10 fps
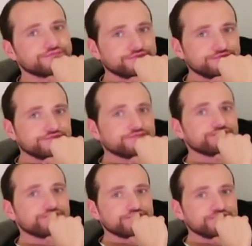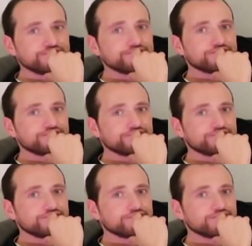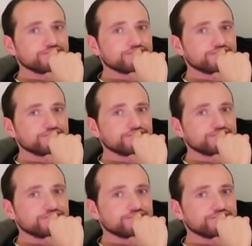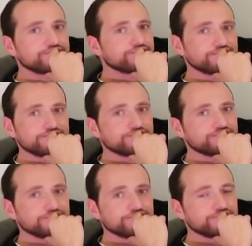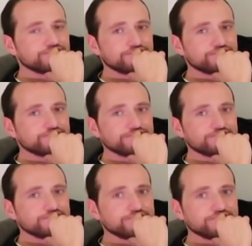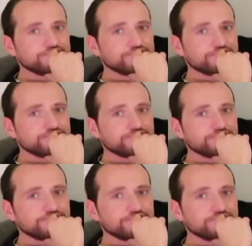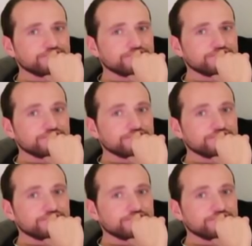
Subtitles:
(not speaking)